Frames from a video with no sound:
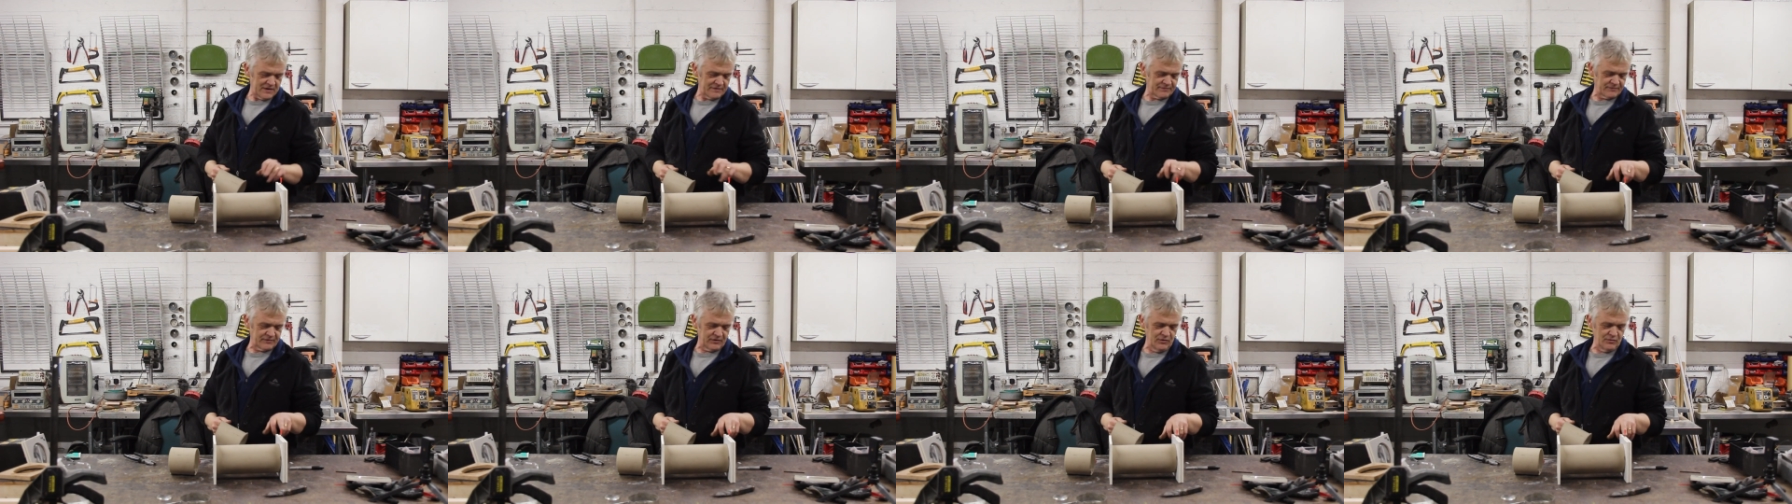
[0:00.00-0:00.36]
and
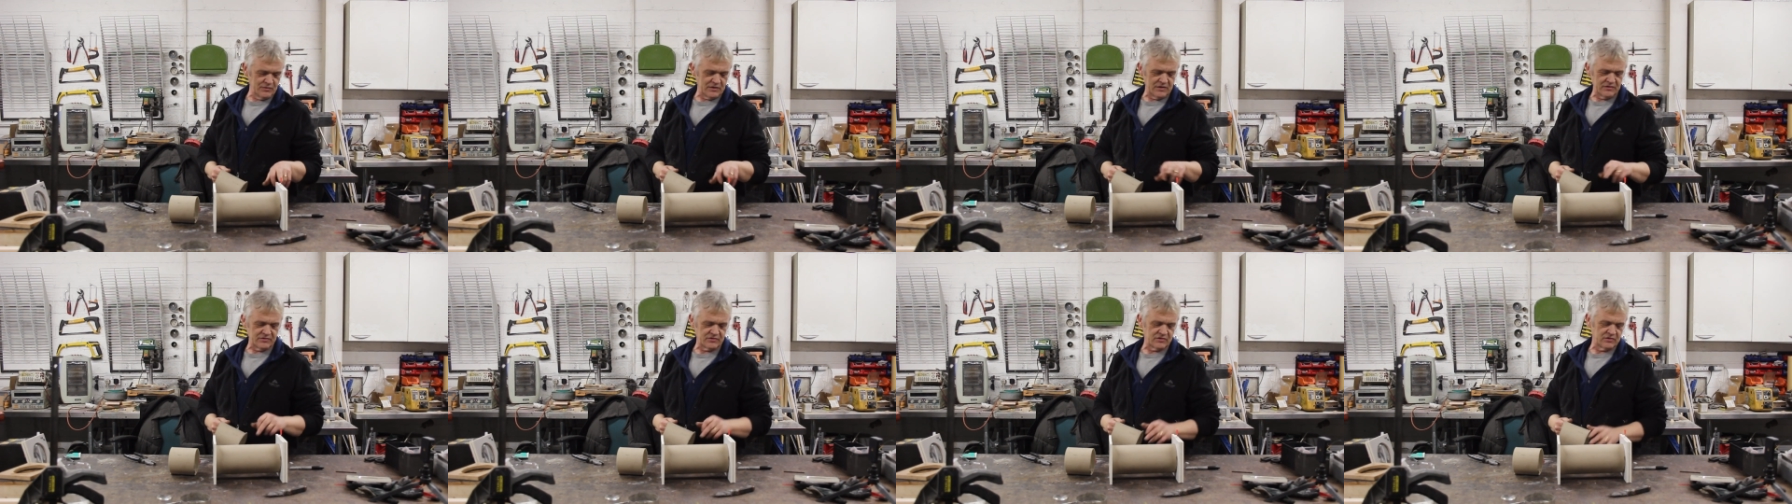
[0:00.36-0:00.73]
I've
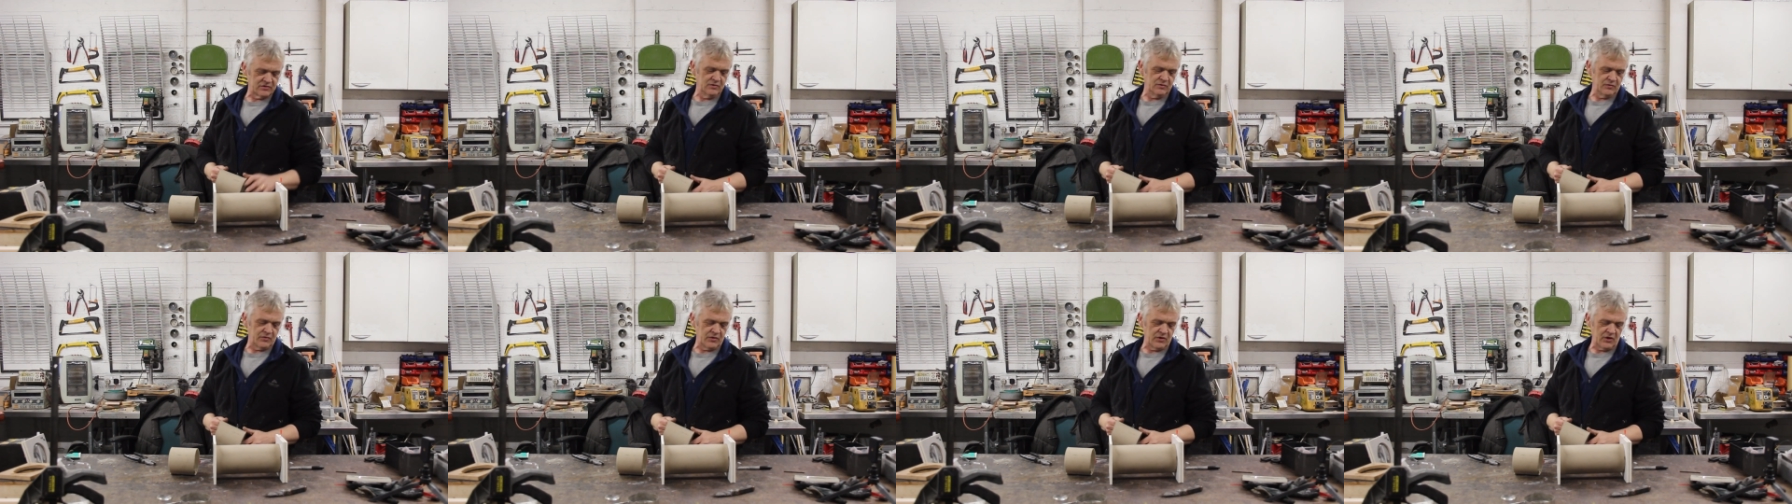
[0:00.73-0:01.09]
glued it
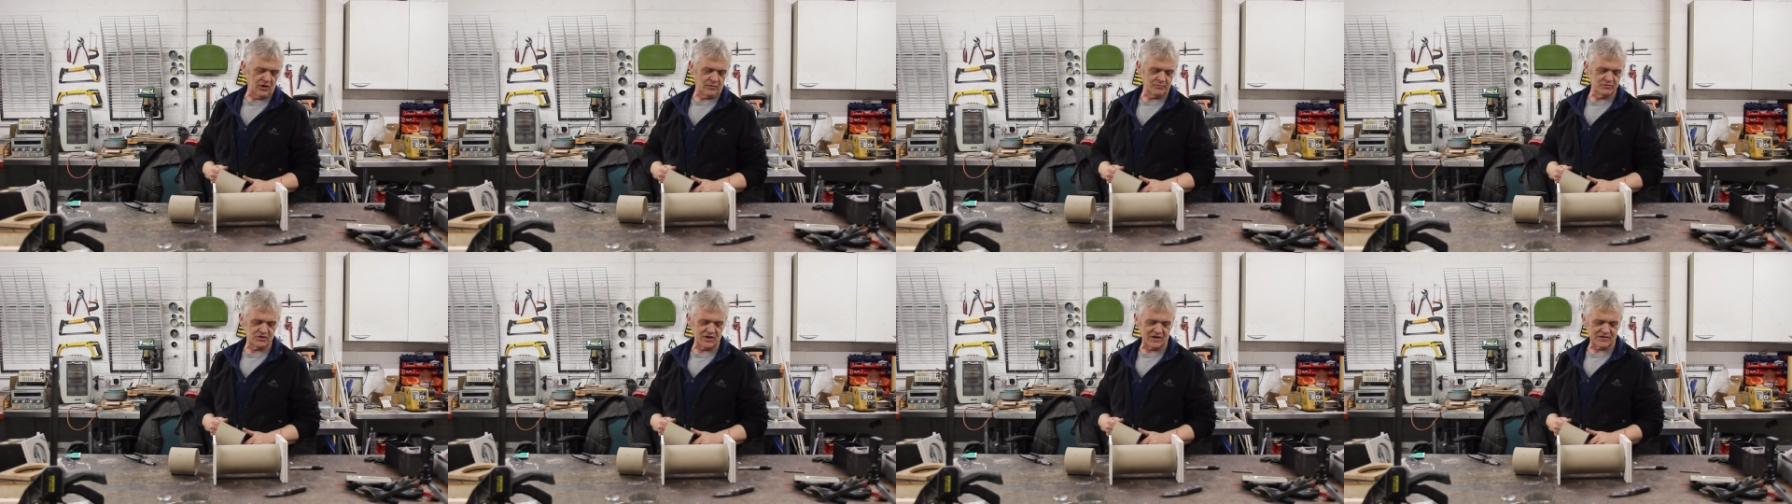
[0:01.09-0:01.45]
to the
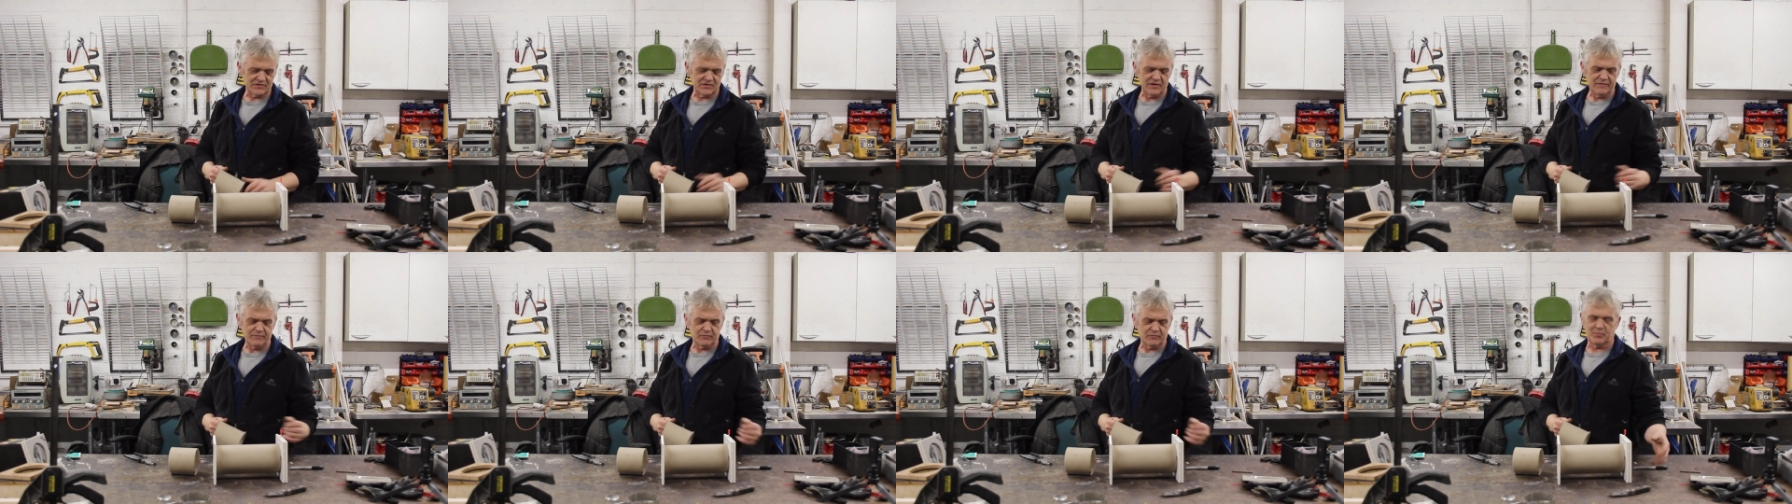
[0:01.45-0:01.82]

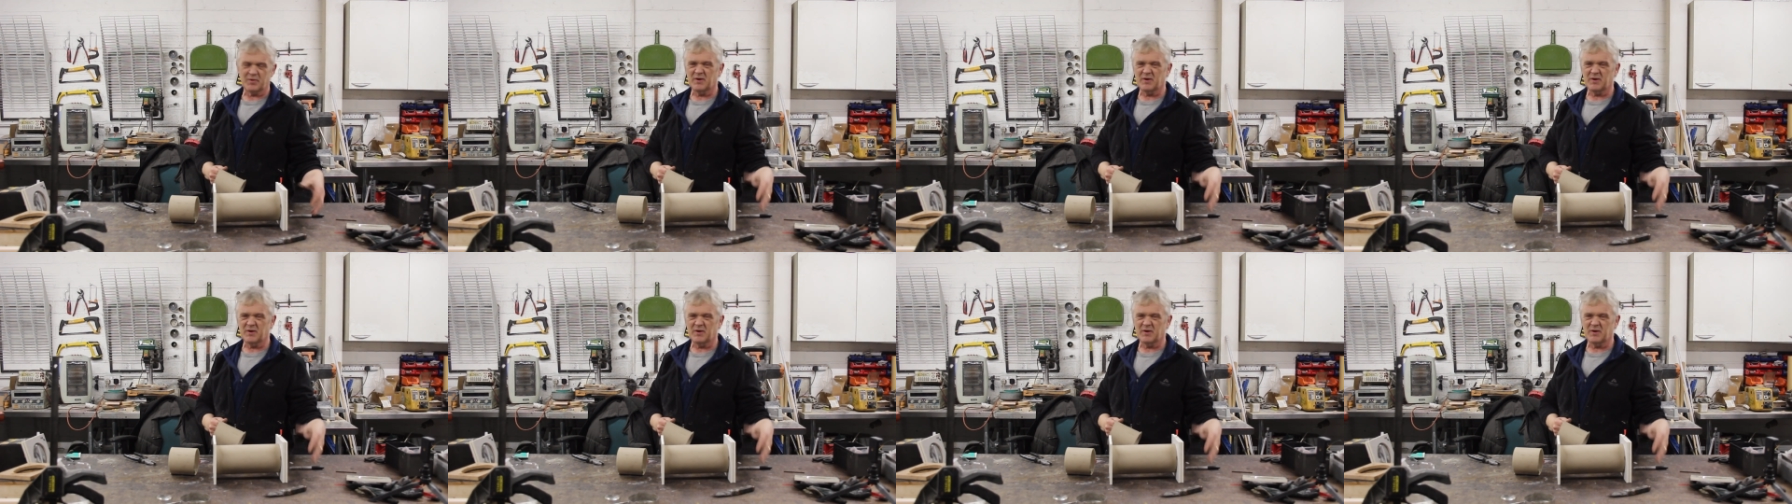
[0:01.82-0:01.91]
objective,